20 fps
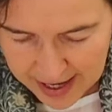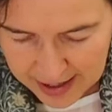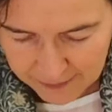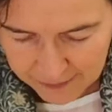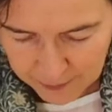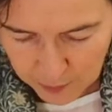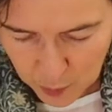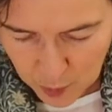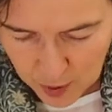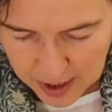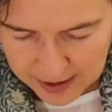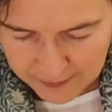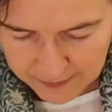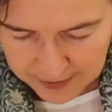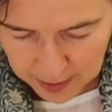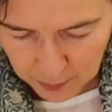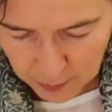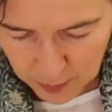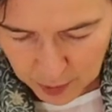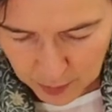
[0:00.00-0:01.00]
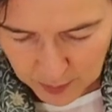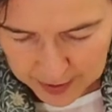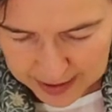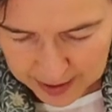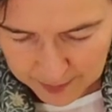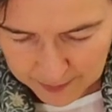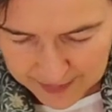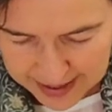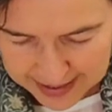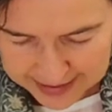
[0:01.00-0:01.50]
from weaving? Well, we
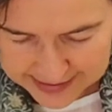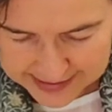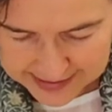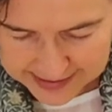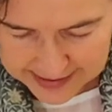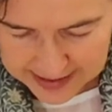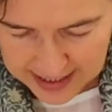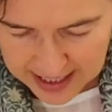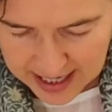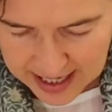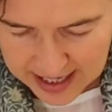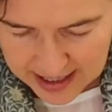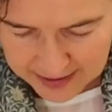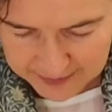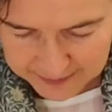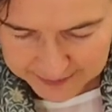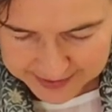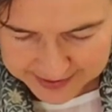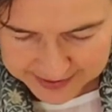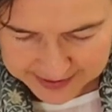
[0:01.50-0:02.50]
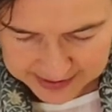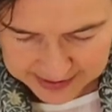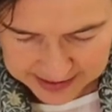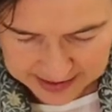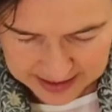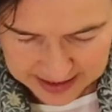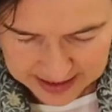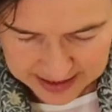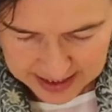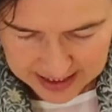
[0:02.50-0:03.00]
can make scarves,
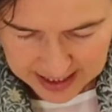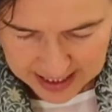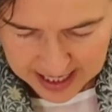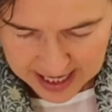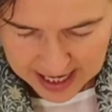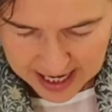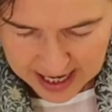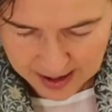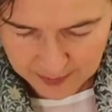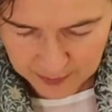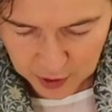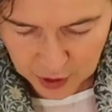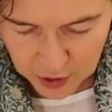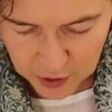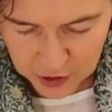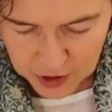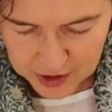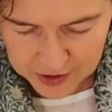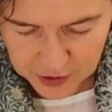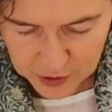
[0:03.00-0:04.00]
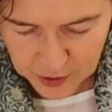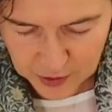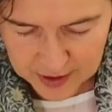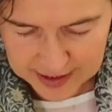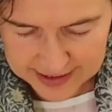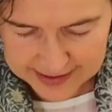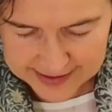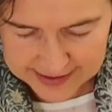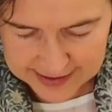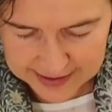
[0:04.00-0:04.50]
You can just do
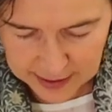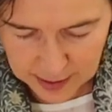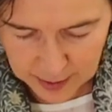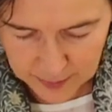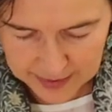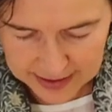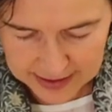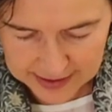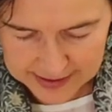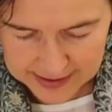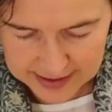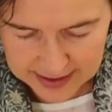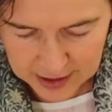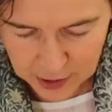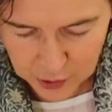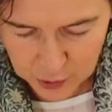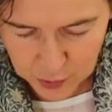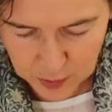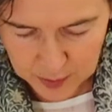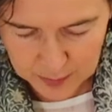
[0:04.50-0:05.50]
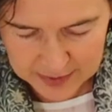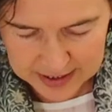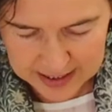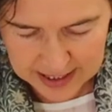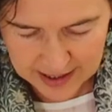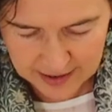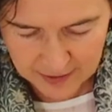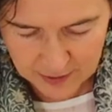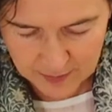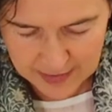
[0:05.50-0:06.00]
these little bits and then join them
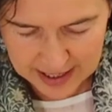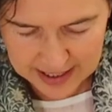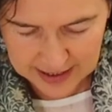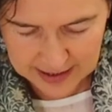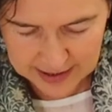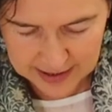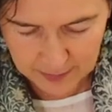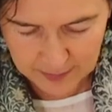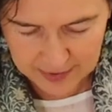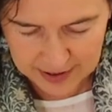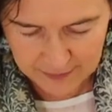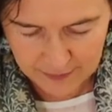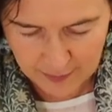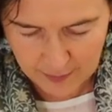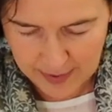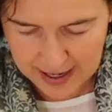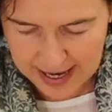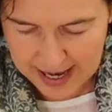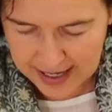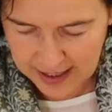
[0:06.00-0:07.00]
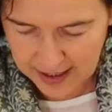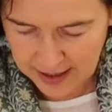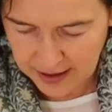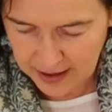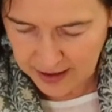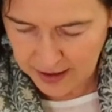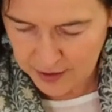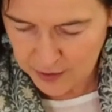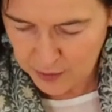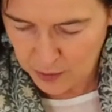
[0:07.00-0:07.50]
together and make a little bit of a
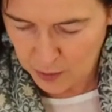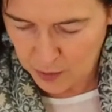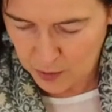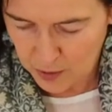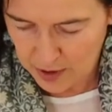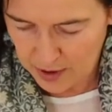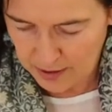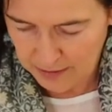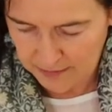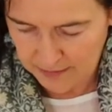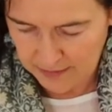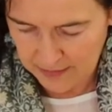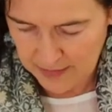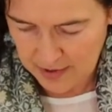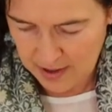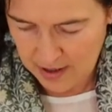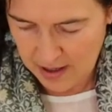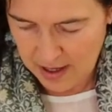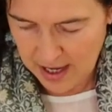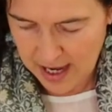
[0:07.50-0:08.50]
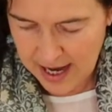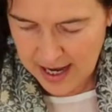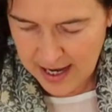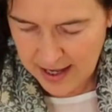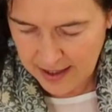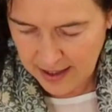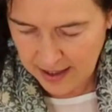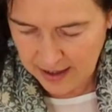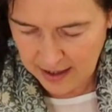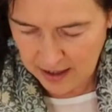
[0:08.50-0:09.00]
blanket or
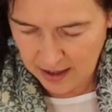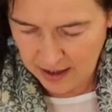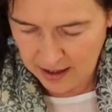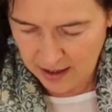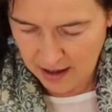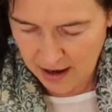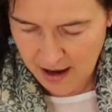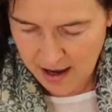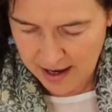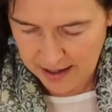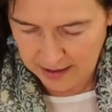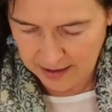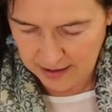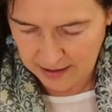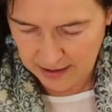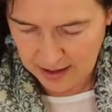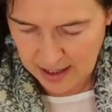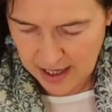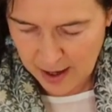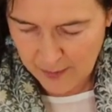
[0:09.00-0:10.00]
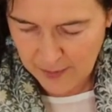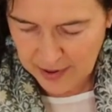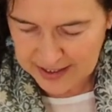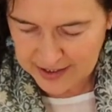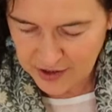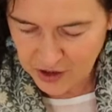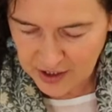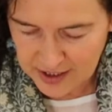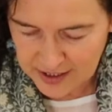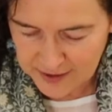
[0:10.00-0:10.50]
anything that you like. But
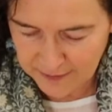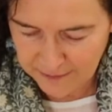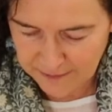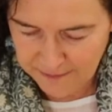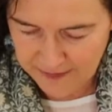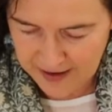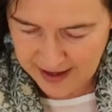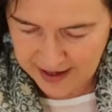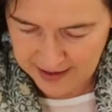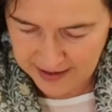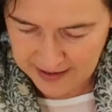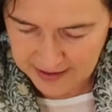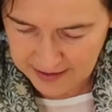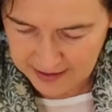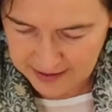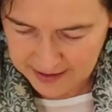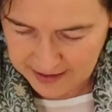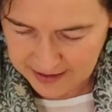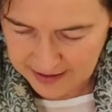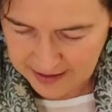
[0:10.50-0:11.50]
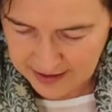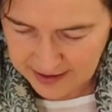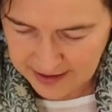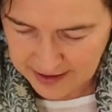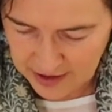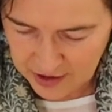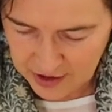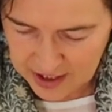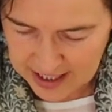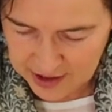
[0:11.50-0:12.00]
it's just fun
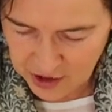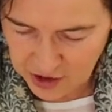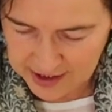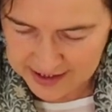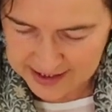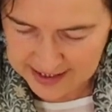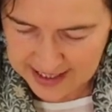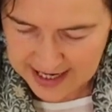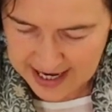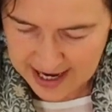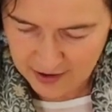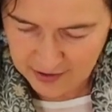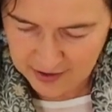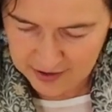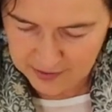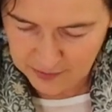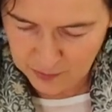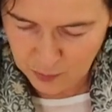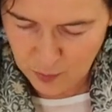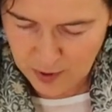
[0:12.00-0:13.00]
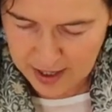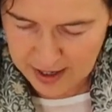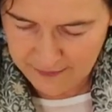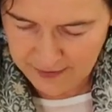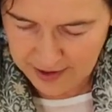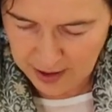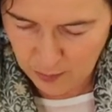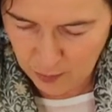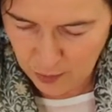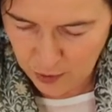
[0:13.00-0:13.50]
to actually see how
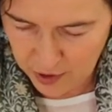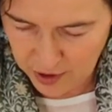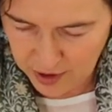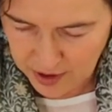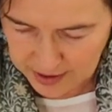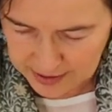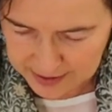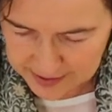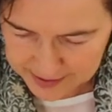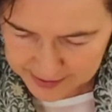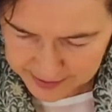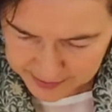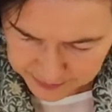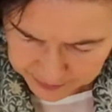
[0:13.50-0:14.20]
weaving works